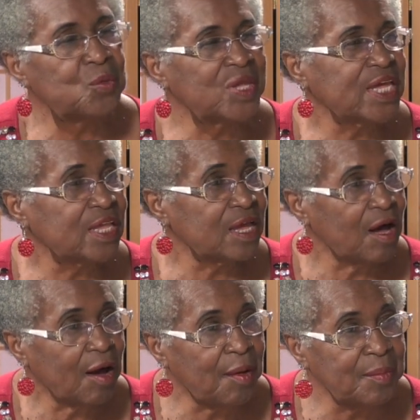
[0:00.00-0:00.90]
We need
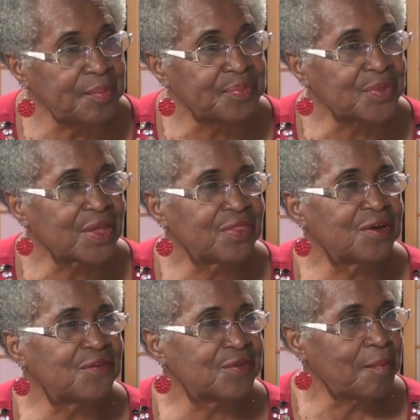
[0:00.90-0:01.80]
help.
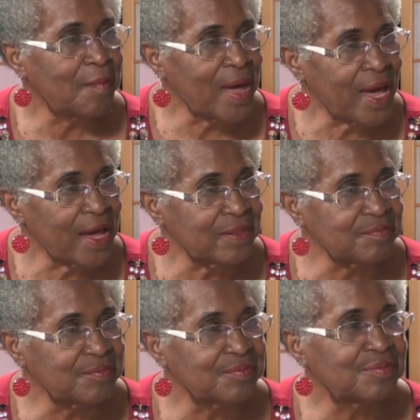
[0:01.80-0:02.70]
There's a man
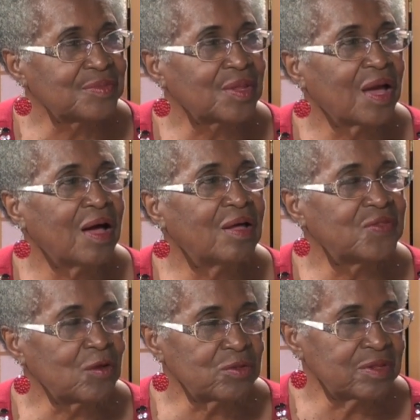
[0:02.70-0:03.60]

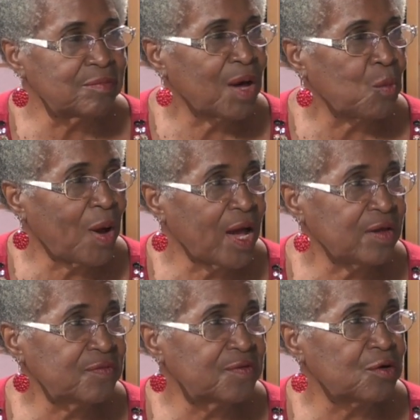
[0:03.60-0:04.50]
assaulted my
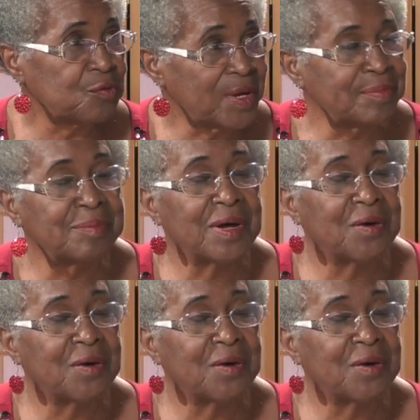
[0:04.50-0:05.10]
wife or raped my